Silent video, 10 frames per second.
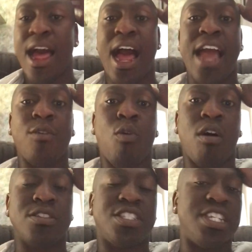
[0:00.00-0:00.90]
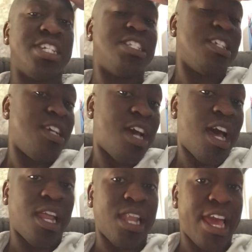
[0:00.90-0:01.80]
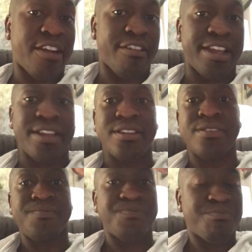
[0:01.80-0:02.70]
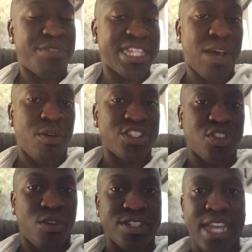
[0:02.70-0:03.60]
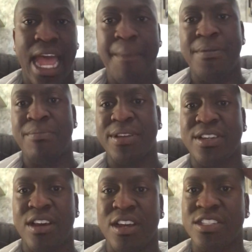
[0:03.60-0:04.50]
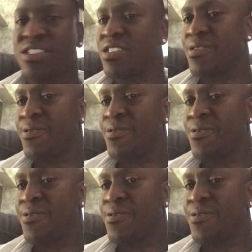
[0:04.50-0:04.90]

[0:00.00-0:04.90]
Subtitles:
I wanted Allegri, but that wasn't going to happen because